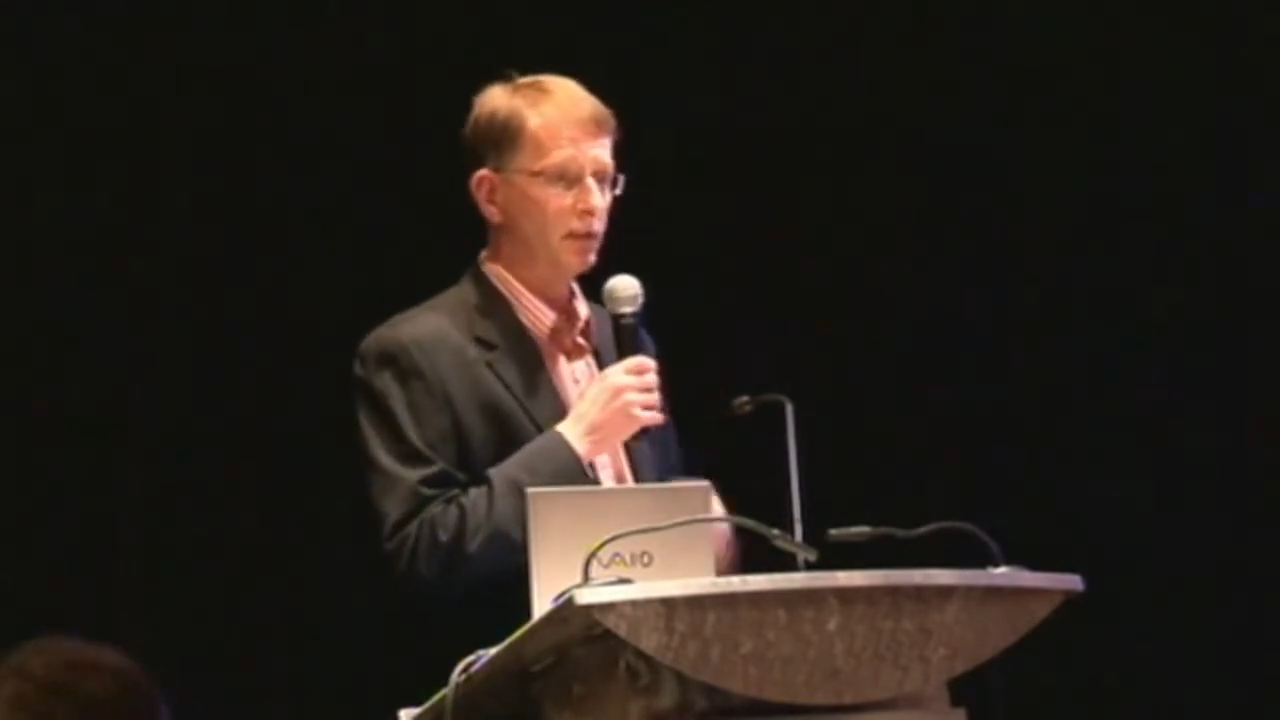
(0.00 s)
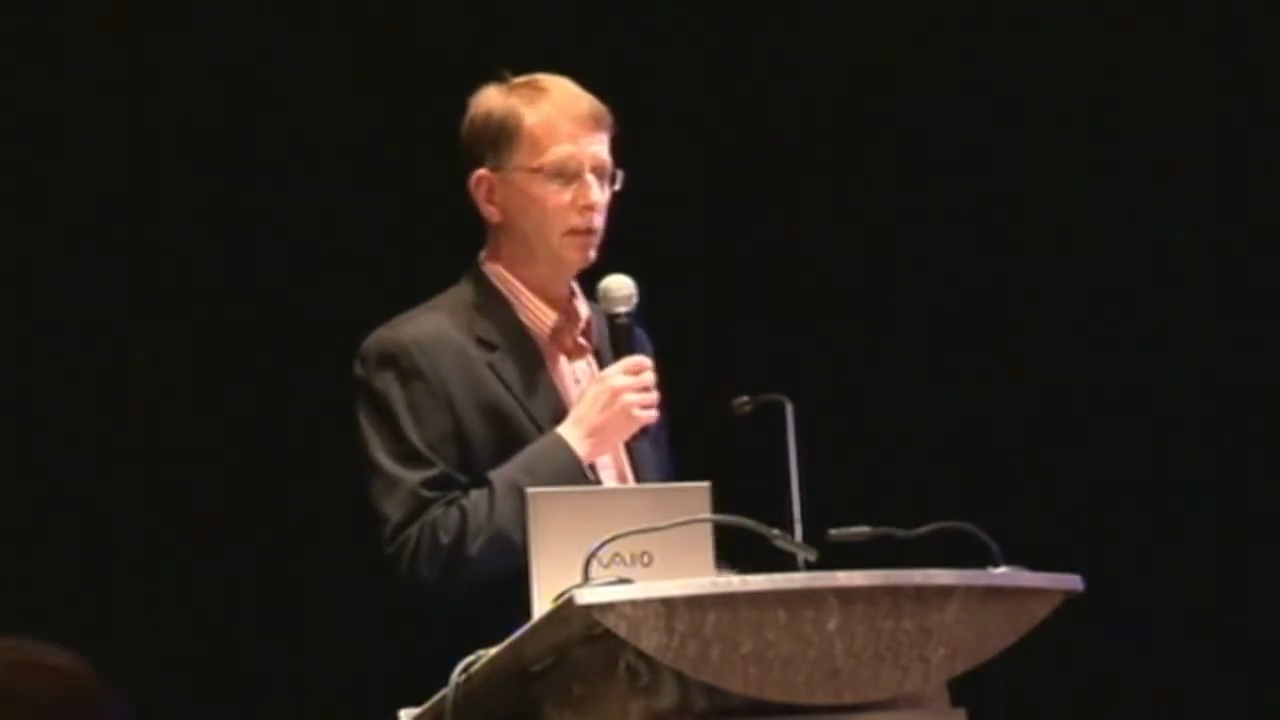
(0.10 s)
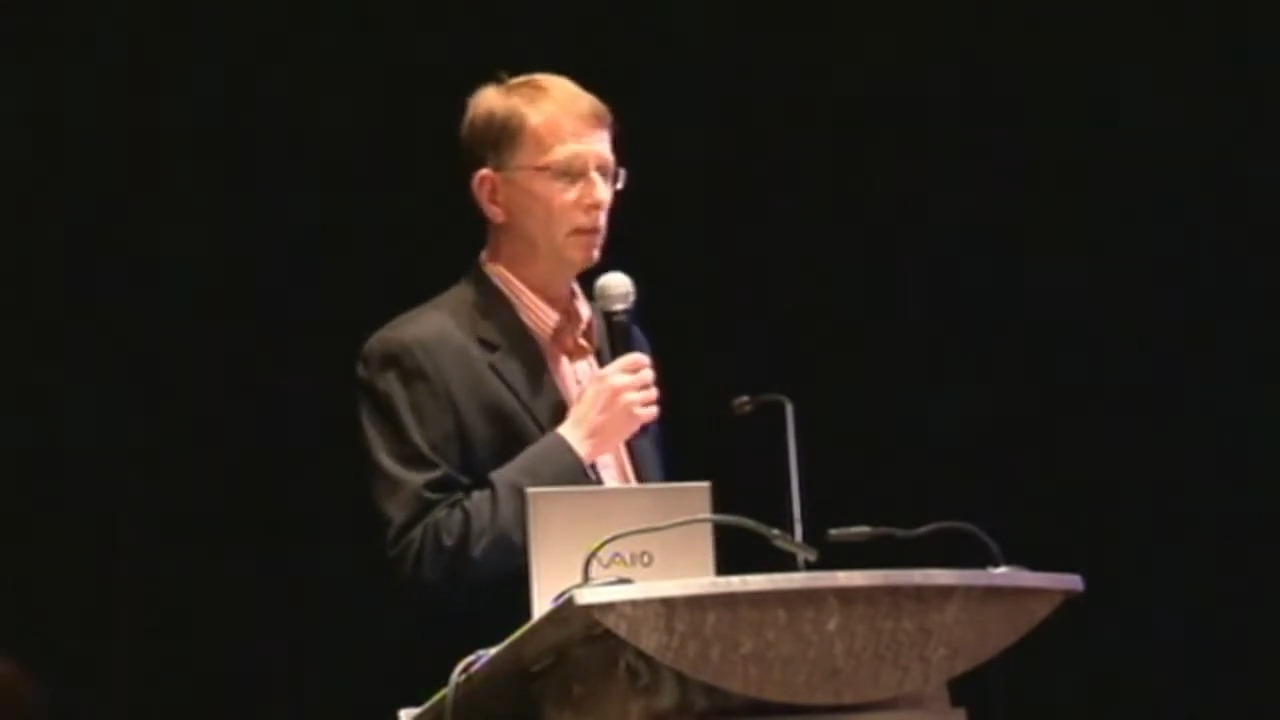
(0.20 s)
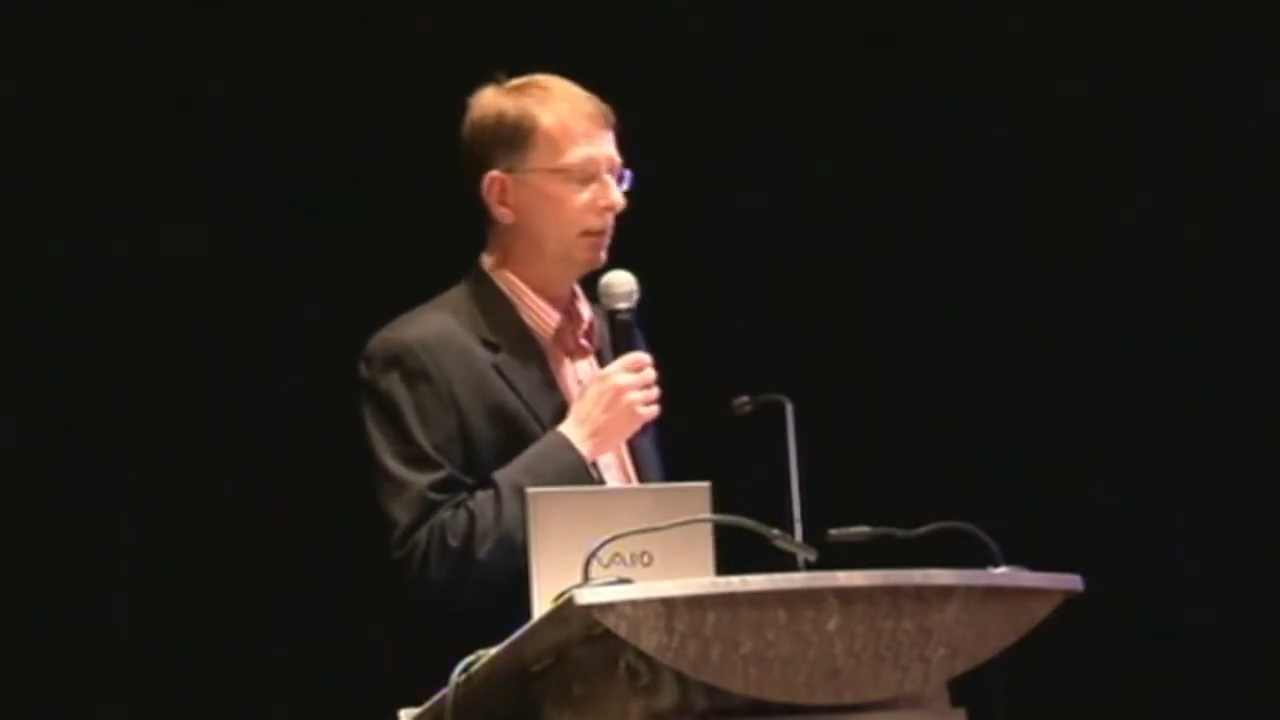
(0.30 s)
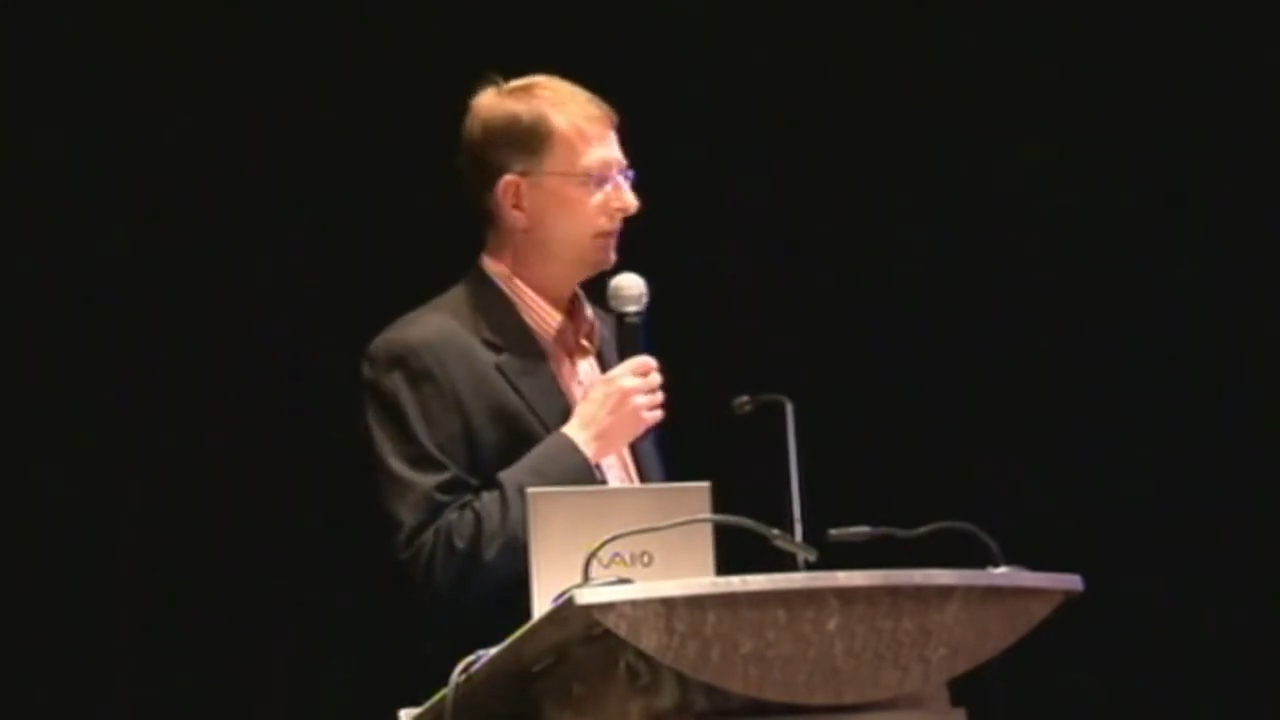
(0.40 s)

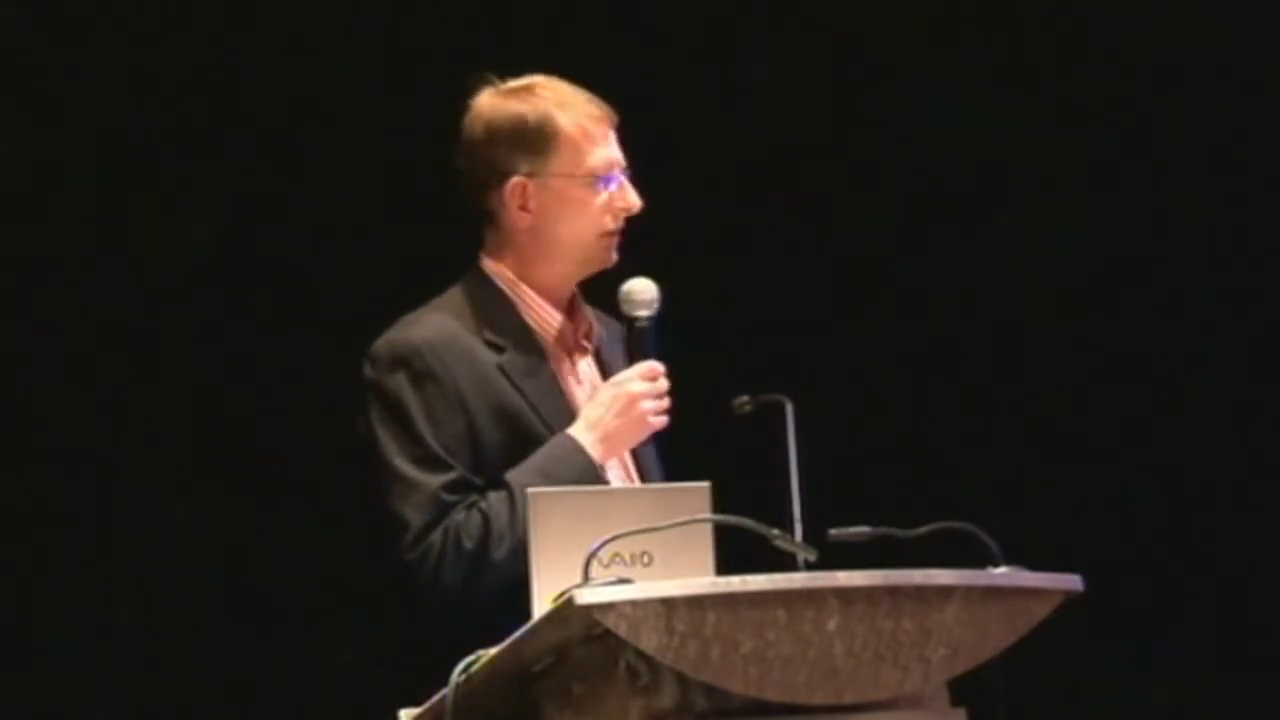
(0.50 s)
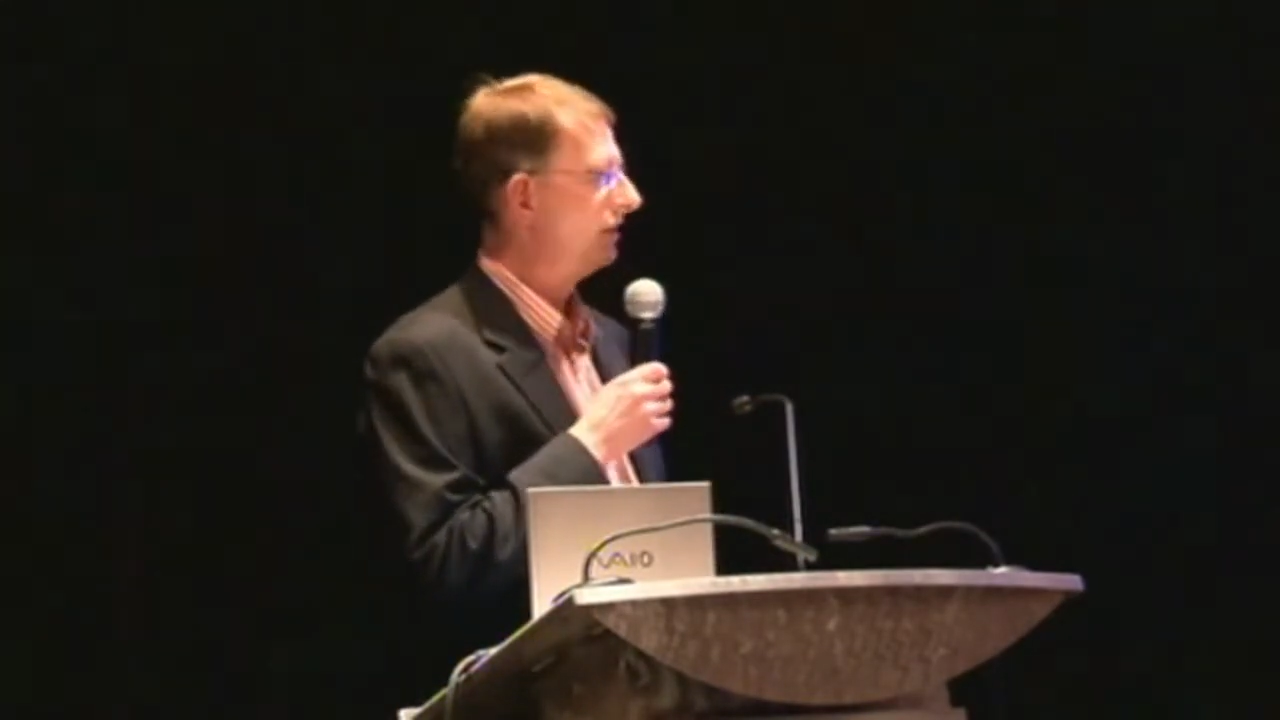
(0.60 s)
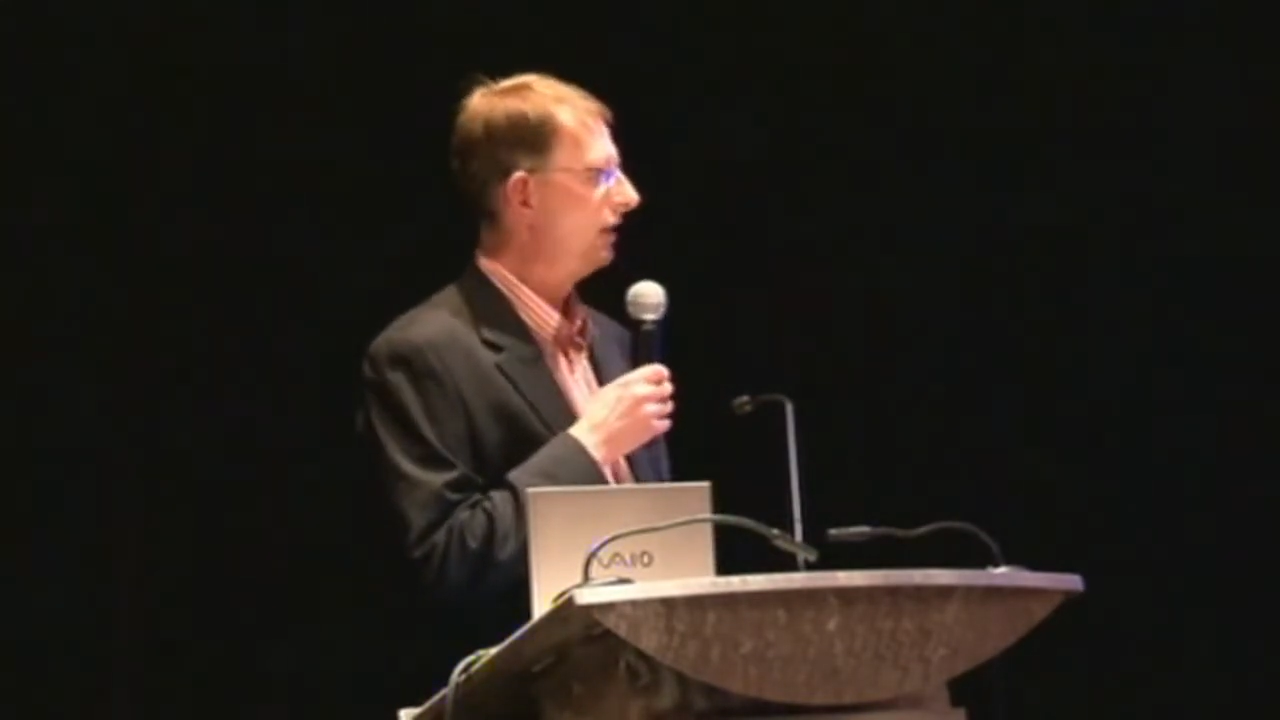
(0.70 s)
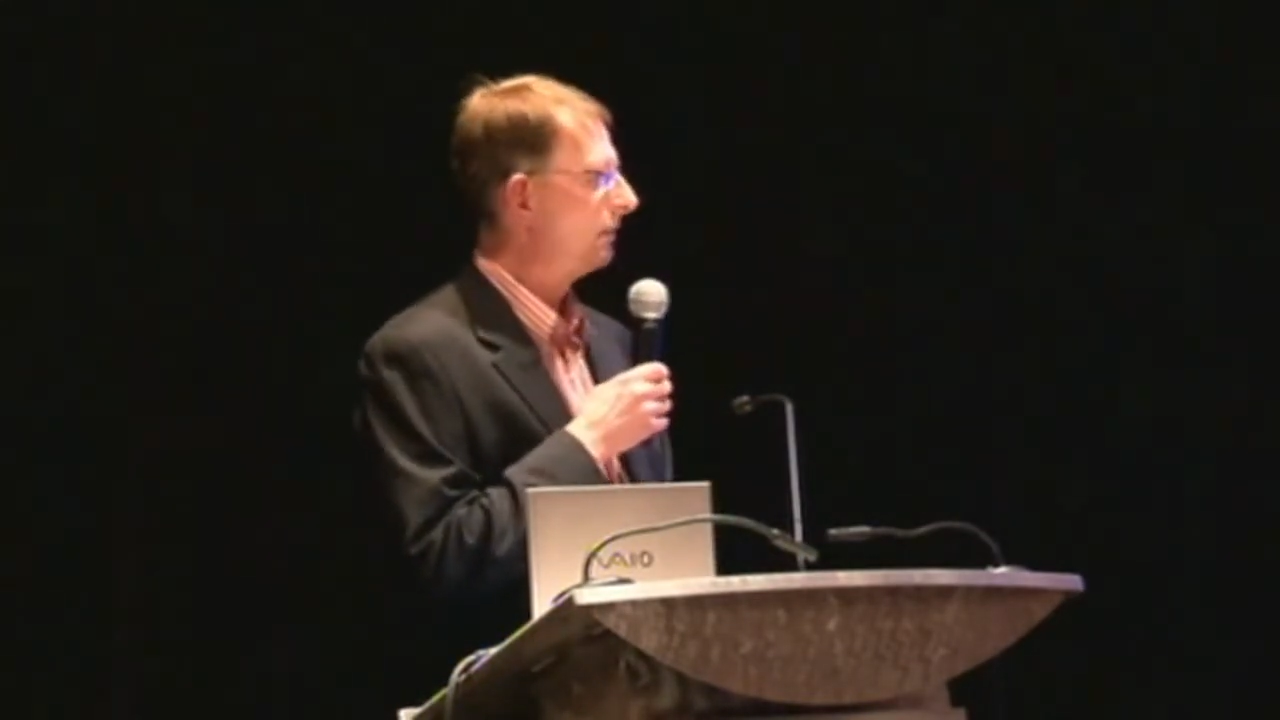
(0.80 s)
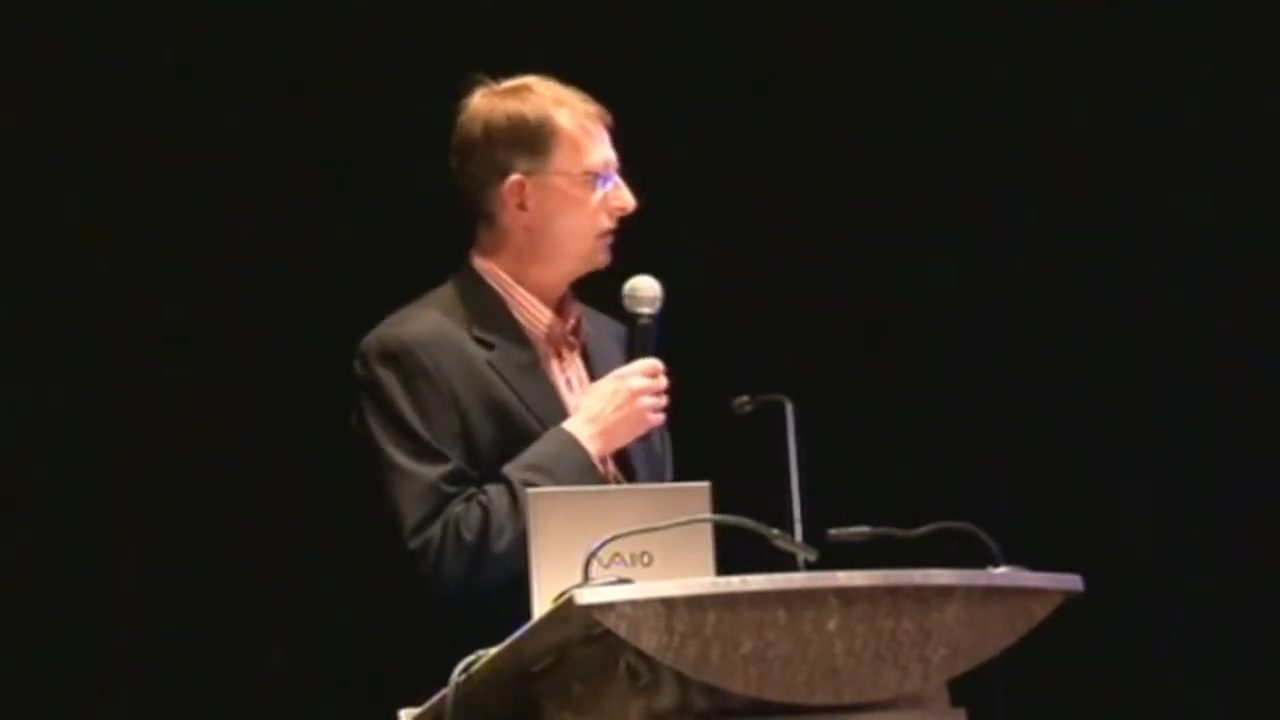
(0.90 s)
too, have this
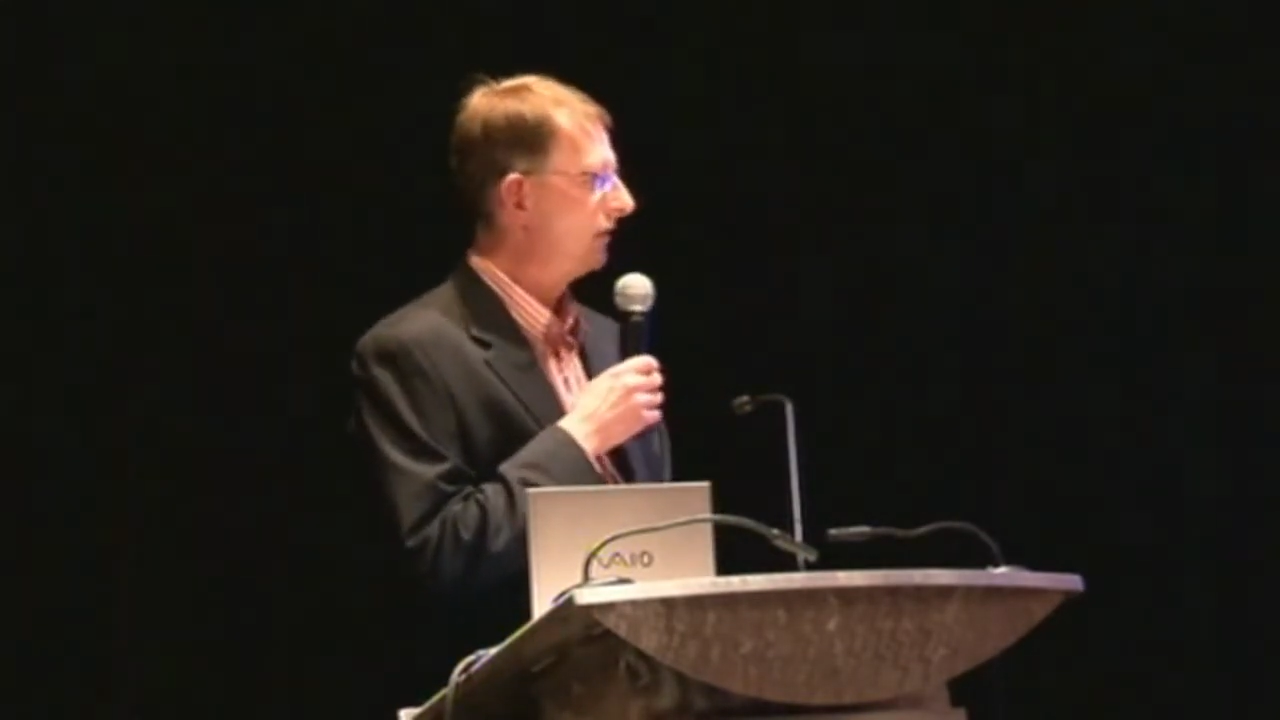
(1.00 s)
deep,